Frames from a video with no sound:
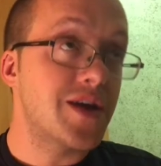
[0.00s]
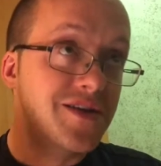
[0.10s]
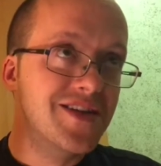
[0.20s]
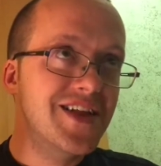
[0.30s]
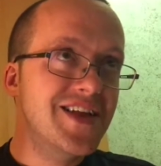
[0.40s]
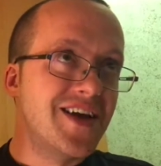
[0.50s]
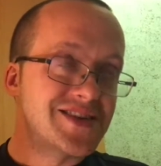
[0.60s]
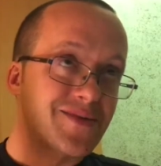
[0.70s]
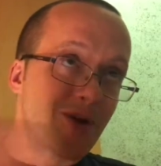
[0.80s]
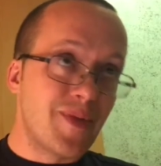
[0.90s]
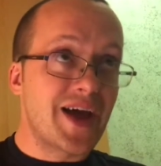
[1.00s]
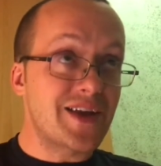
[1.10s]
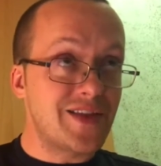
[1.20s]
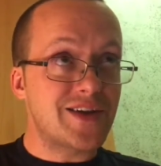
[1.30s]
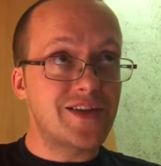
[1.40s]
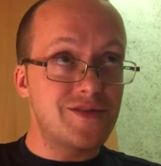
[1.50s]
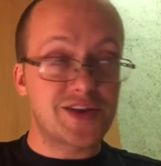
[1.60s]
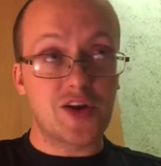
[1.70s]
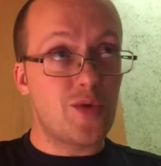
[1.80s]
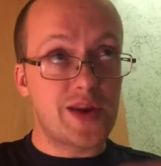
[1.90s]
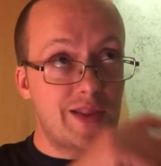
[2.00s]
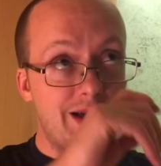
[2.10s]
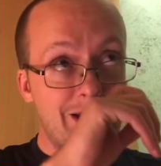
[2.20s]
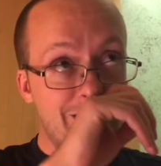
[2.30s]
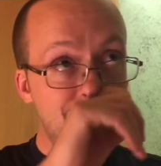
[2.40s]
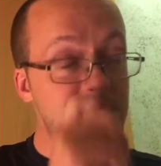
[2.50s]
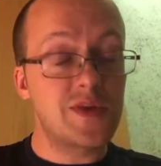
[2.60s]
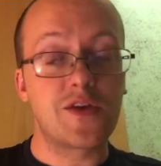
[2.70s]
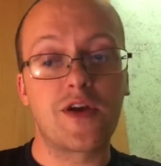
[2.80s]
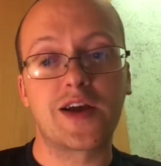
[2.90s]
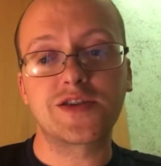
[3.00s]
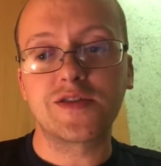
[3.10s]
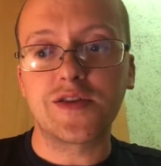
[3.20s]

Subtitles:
I was able to go back, and luckily there's like no one in line in international,